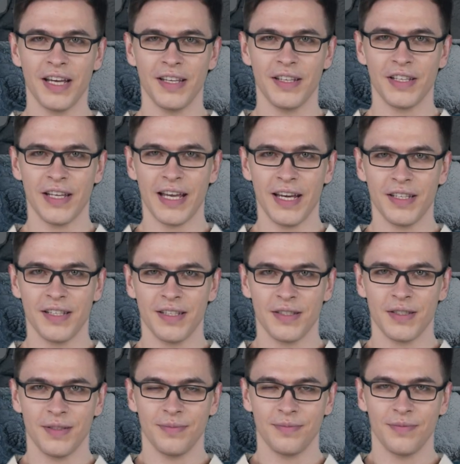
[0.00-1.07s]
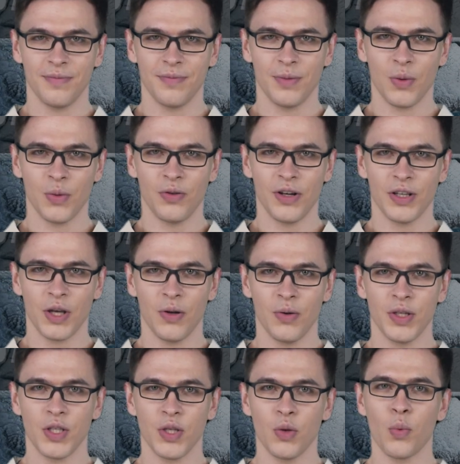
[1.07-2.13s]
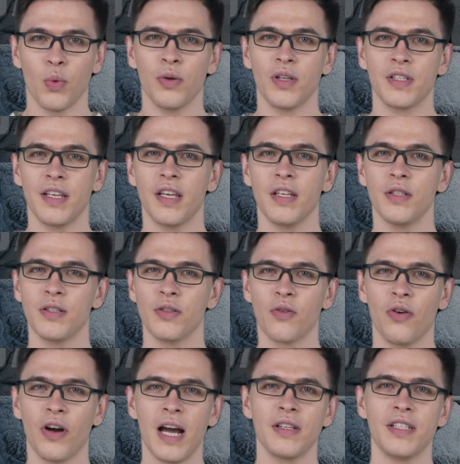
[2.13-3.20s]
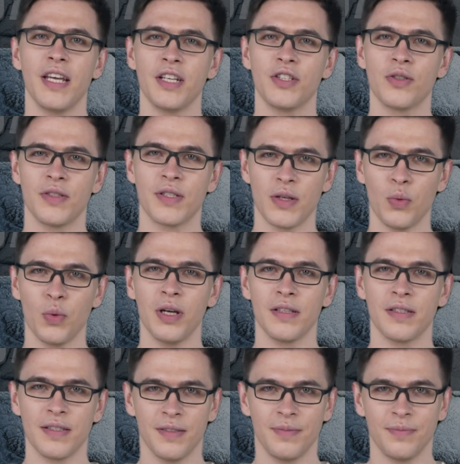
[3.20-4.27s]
in the nineties, where no one knew what was hidden or how dangerous it was,